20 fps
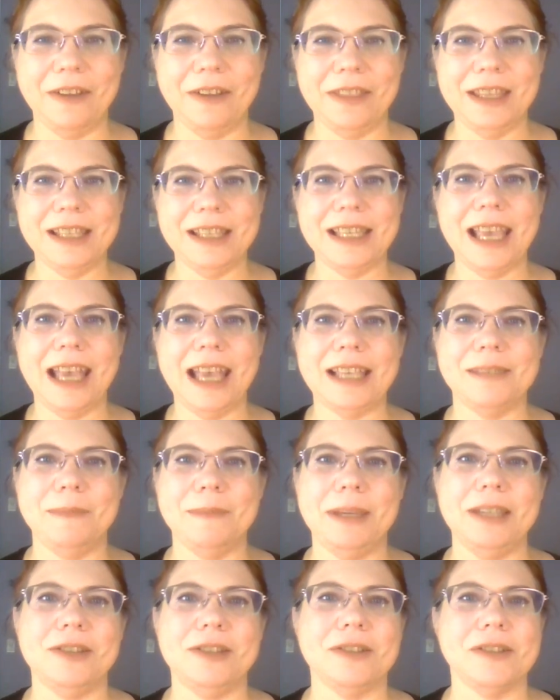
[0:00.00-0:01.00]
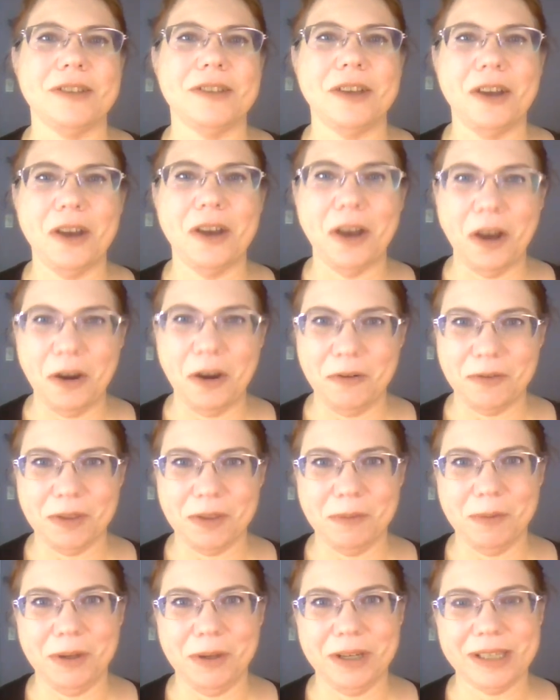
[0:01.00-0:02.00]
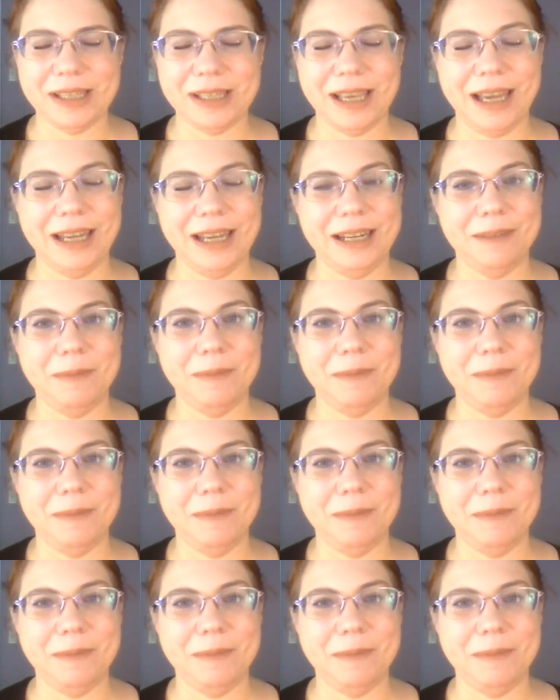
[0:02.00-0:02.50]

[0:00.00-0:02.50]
This has me just over the moon excited